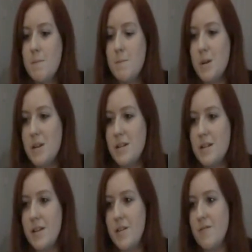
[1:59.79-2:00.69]
But,
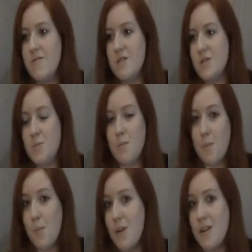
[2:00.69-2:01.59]
just
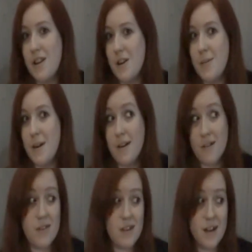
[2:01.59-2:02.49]
putting it out there, the